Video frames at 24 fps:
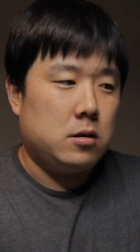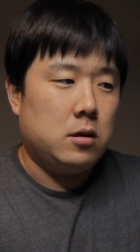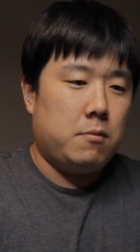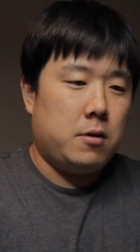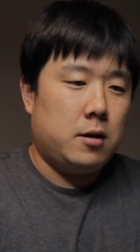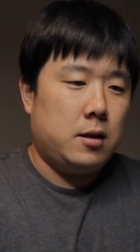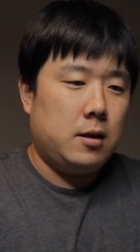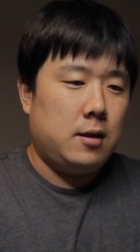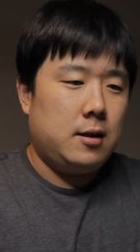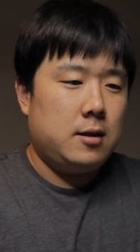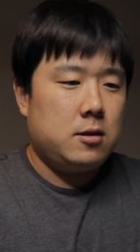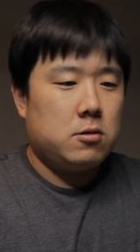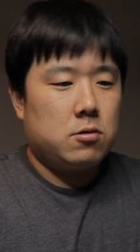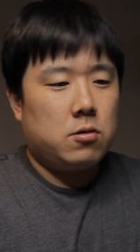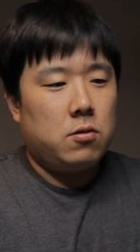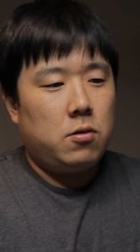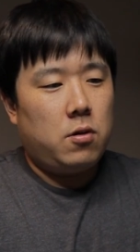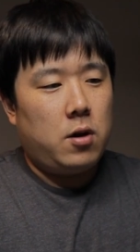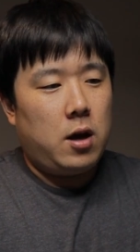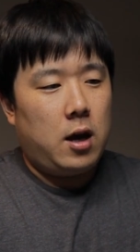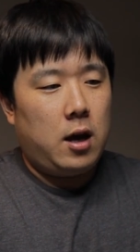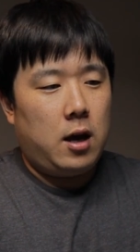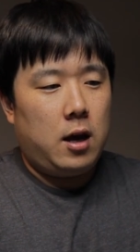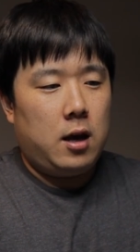But let's go
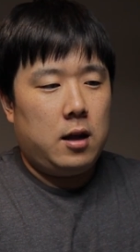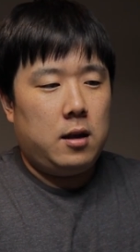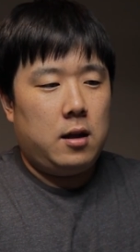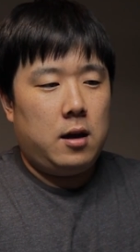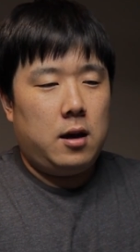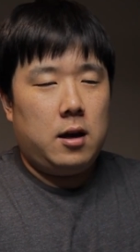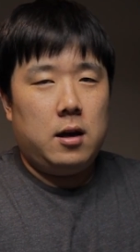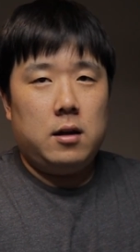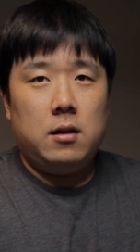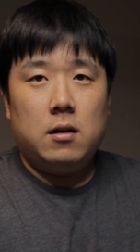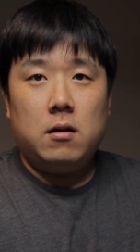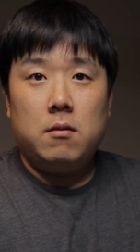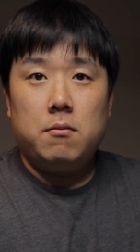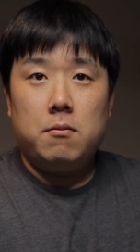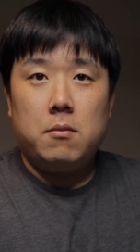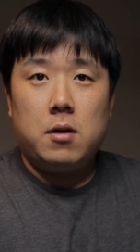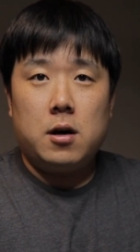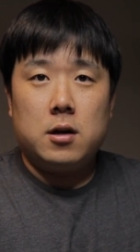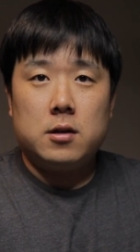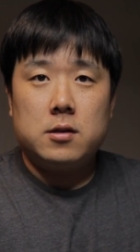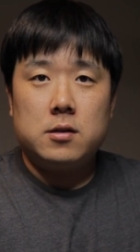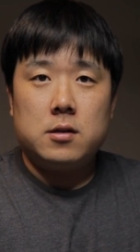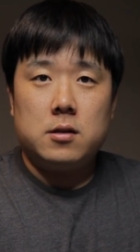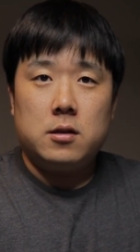ahead and
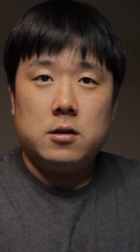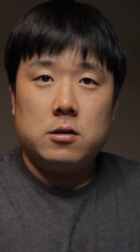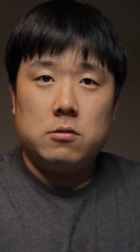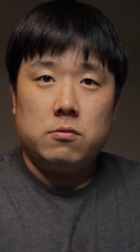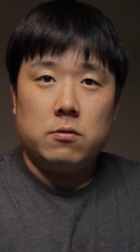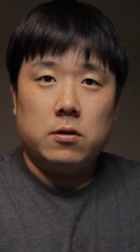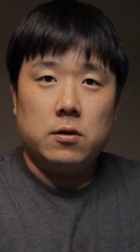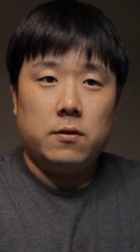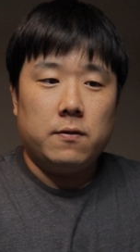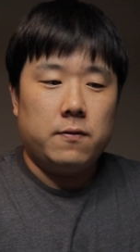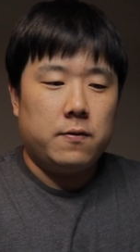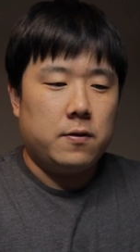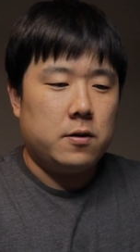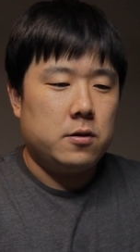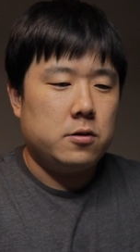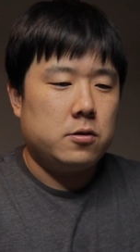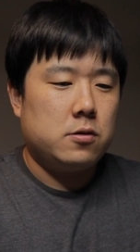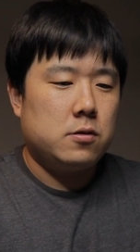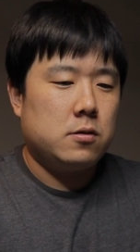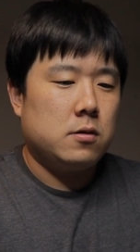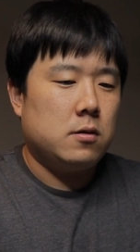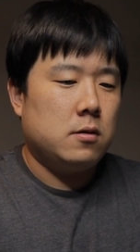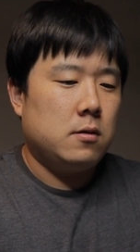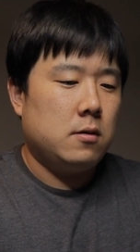unbox this one
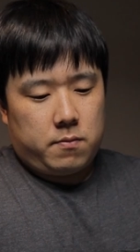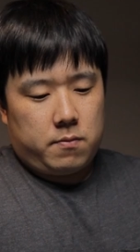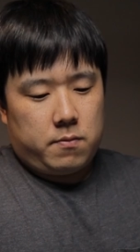first.